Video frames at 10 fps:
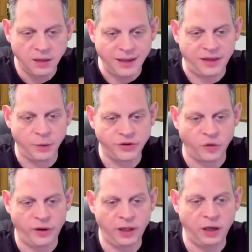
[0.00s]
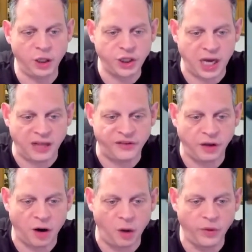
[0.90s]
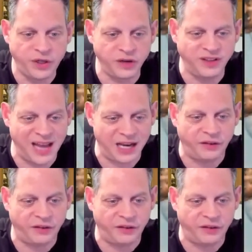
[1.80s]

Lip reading: that there was a really good chance the card would just get